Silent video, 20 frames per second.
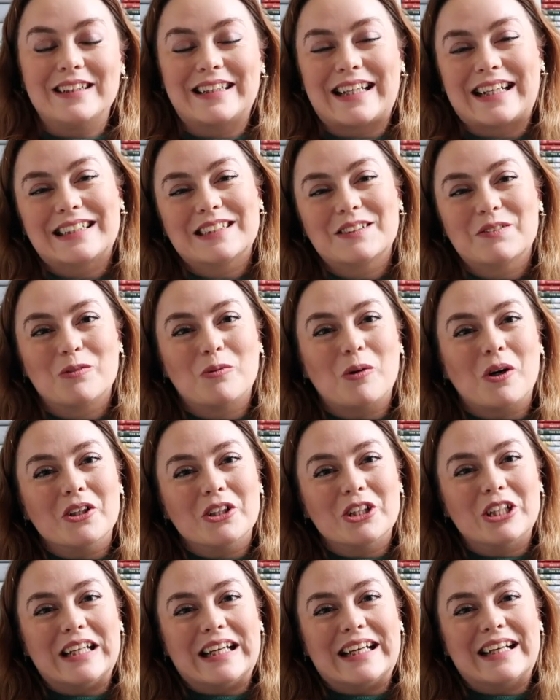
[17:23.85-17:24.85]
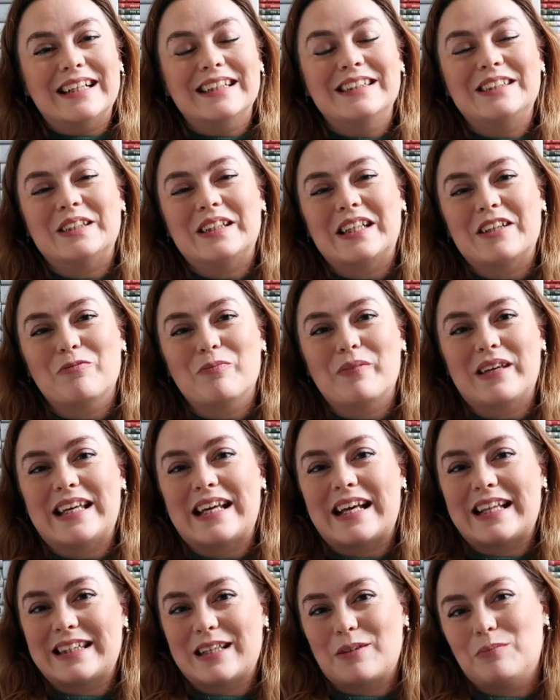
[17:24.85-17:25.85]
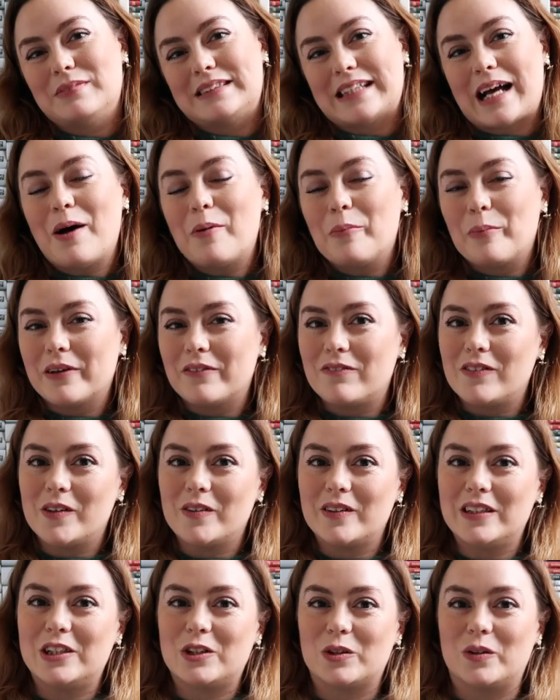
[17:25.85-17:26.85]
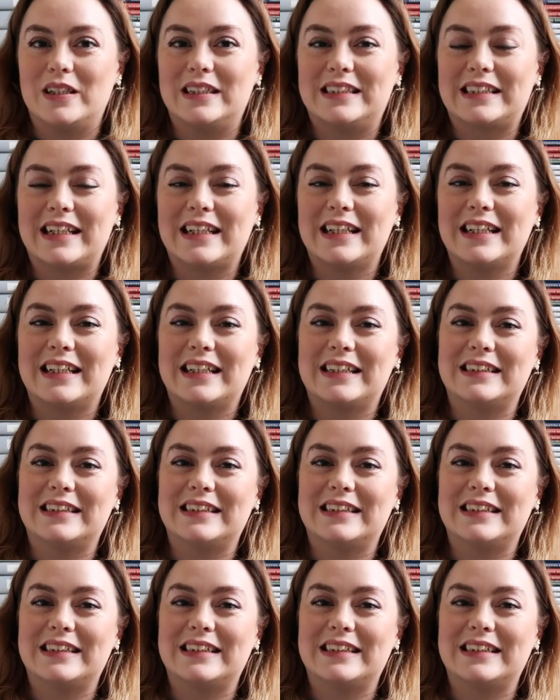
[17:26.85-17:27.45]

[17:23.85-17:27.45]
Thanks for watching. Do give me a thumbs up if you enjoyed it,